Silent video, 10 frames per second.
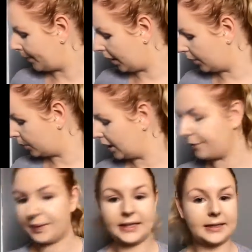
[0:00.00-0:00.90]
but when
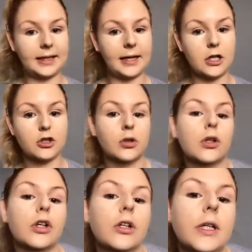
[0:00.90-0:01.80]
it blended in, it's going
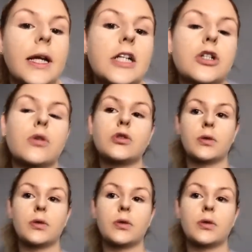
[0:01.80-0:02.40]
to look really natural.